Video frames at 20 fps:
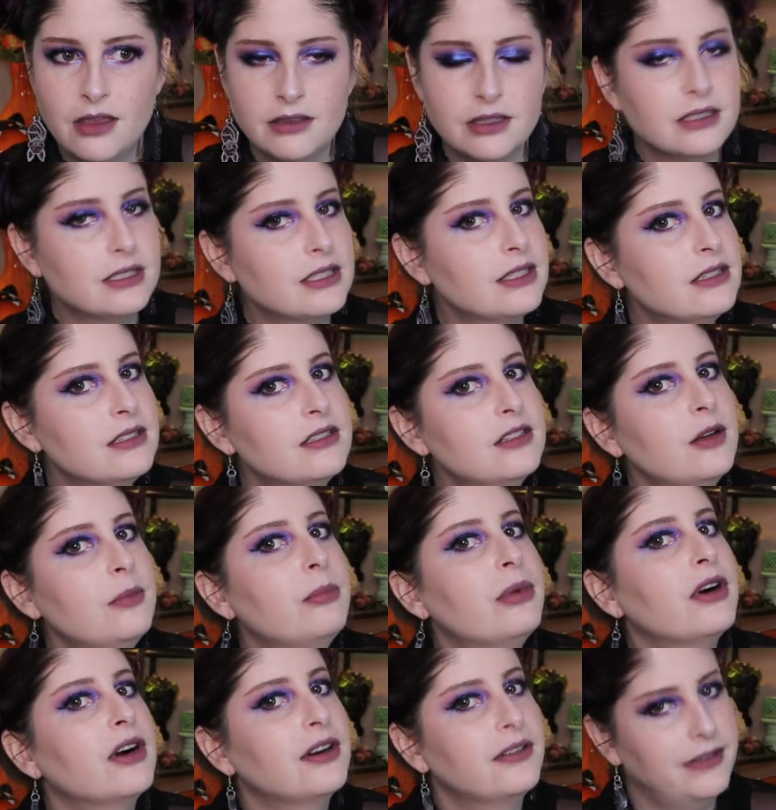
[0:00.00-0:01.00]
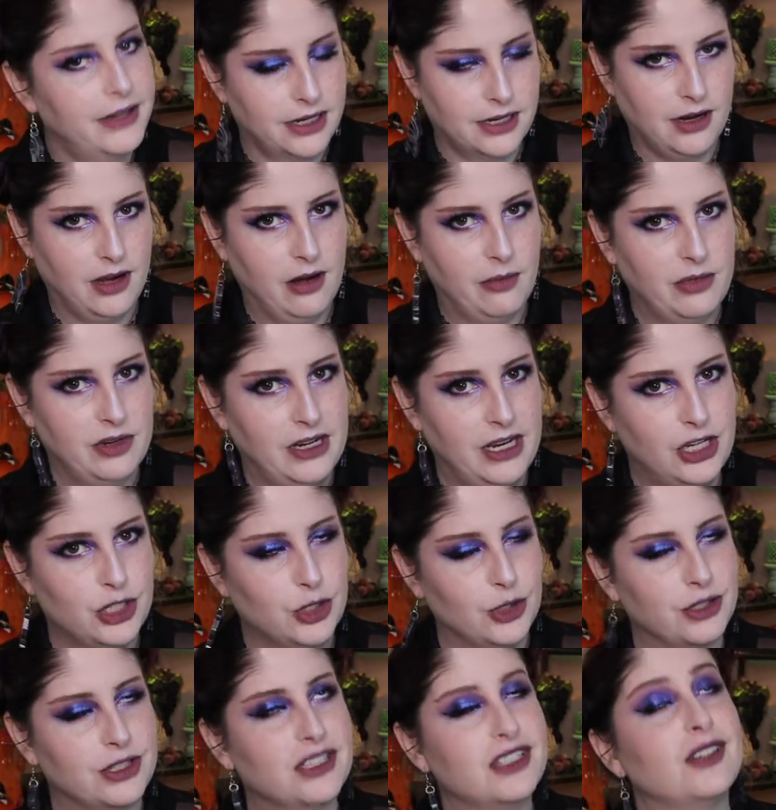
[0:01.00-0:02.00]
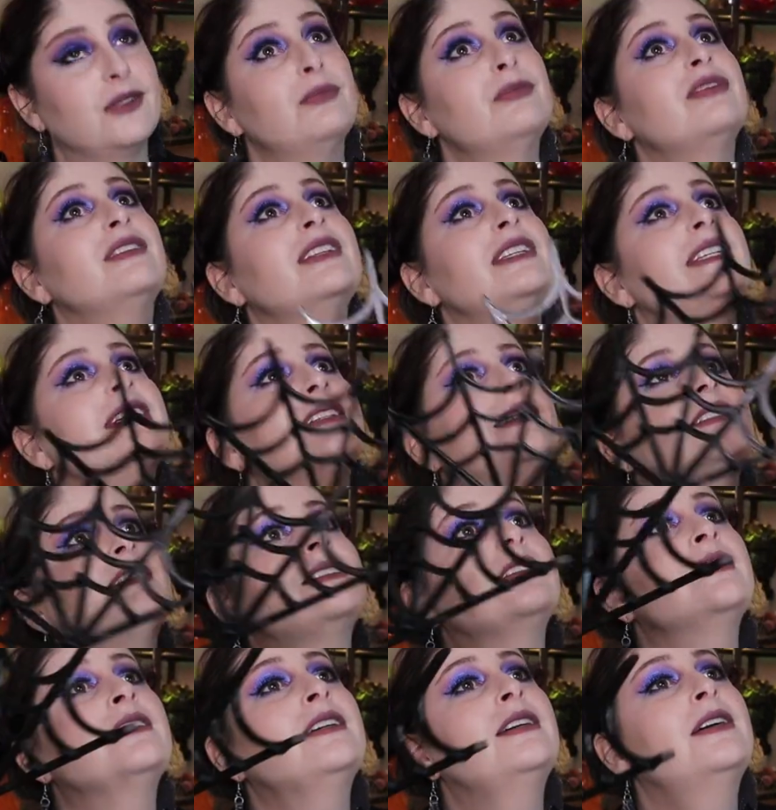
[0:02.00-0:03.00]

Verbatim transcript: this is the perfect combination to complete,